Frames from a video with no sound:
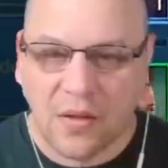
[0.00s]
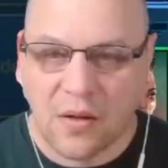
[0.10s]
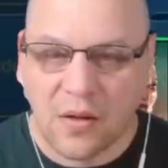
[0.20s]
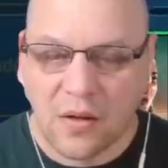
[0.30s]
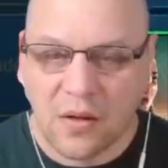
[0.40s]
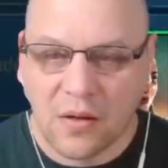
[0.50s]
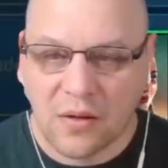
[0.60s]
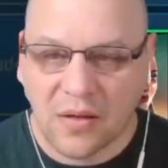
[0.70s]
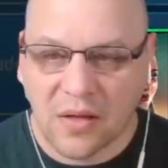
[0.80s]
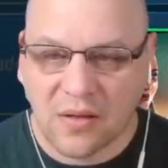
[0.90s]

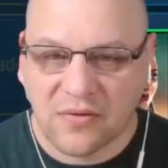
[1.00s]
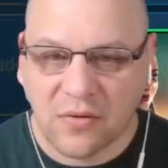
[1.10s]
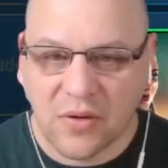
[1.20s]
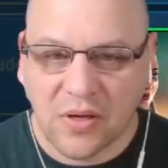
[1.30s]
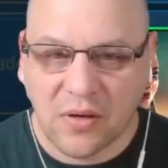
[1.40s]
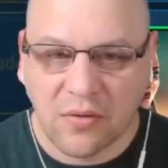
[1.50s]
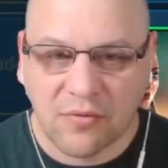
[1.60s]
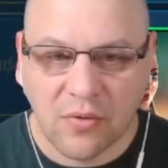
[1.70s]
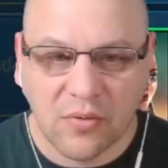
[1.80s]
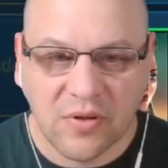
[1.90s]
Yeah, let's go ahead and
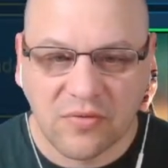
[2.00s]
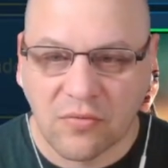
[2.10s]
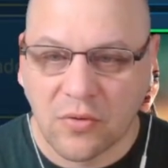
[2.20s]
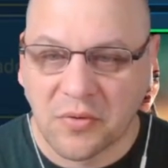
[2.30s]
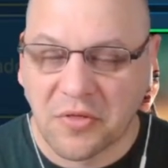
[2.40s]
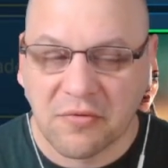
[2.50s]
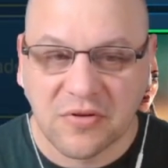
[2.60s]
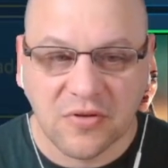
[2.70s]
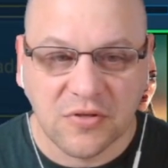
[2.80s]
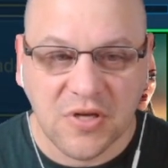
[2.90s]
throw in this row of
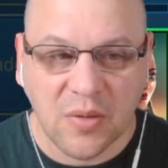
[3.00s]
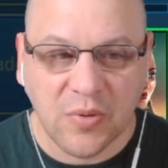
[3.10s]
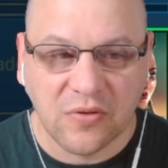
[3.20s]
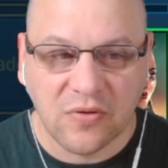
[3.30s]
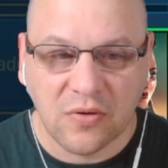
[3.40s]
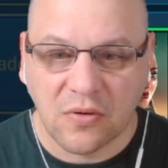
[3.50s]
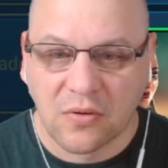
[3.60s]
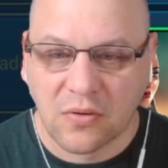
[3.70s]
3-star champions here.